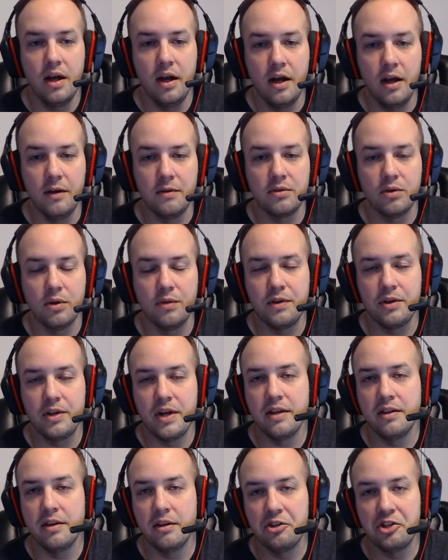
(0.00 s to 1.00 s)
So if you're
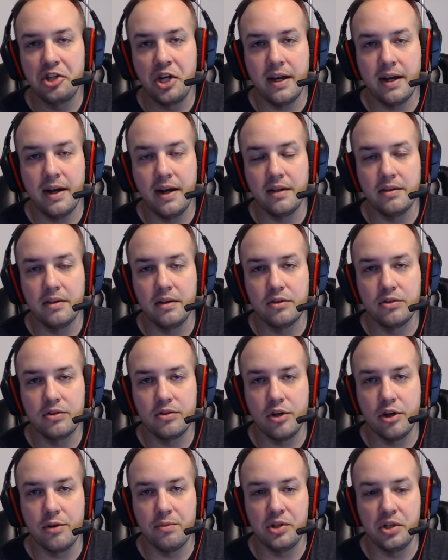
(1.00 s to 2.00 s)
down there checking out the
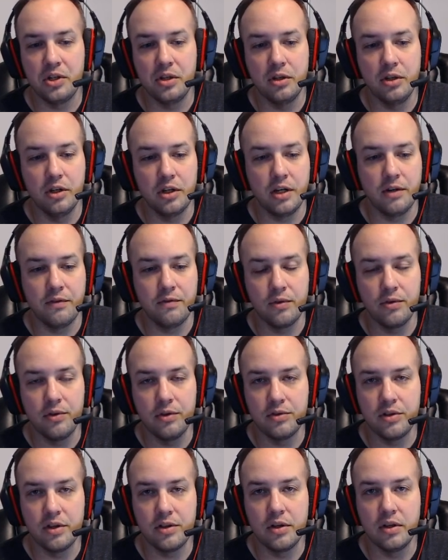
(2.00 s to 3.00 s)
description, looking for
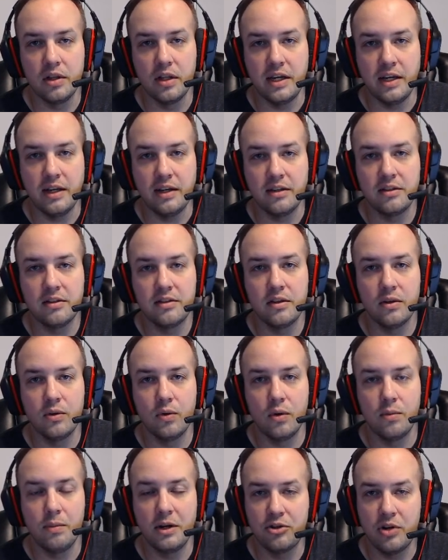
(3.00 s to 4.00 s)
those other links or
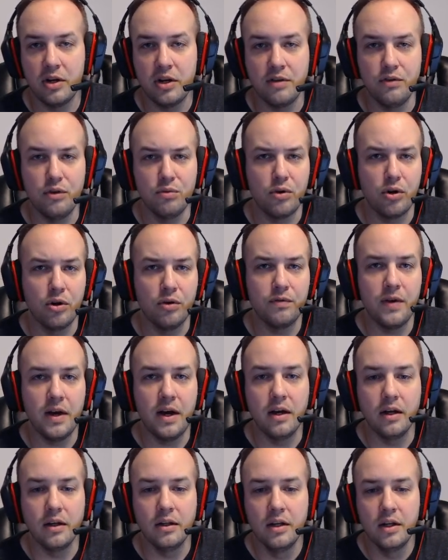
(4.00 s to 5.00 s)
my TradingView
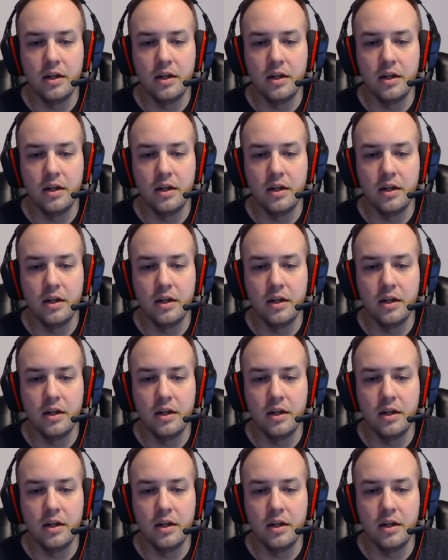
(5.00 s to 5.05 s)
profile,